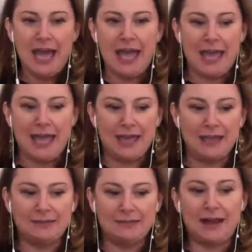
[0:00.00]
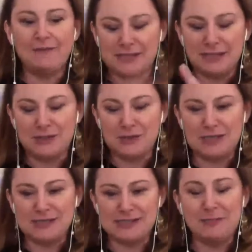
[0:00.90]
And obviously, because you
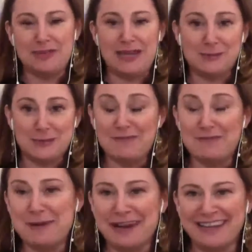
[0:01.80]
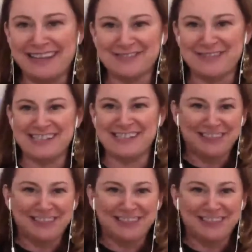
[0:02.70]
can sympathize with everybody that's raising